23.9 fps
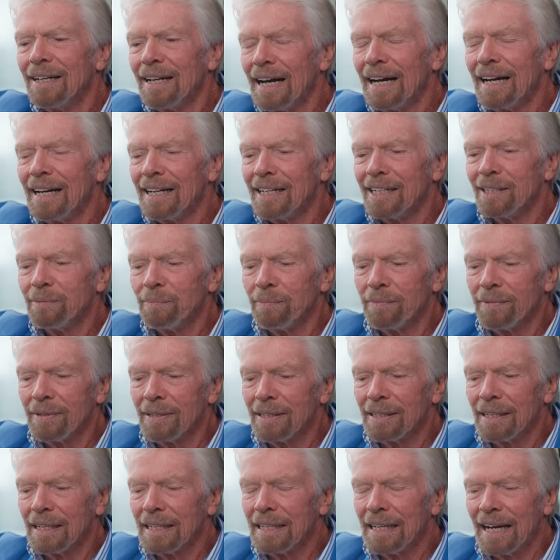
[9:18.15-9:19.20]
um,
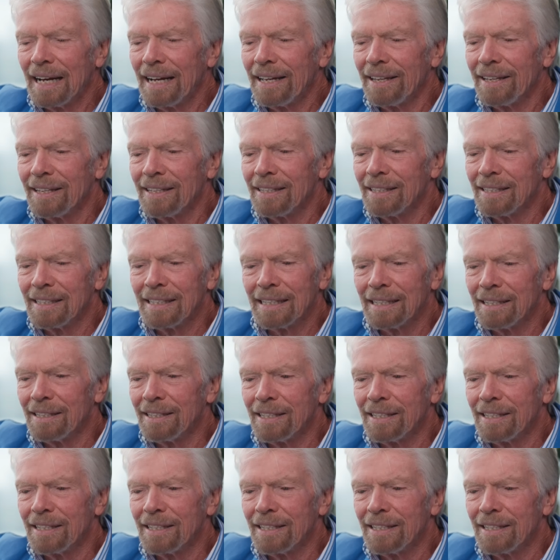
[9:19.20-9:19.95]
uh, the,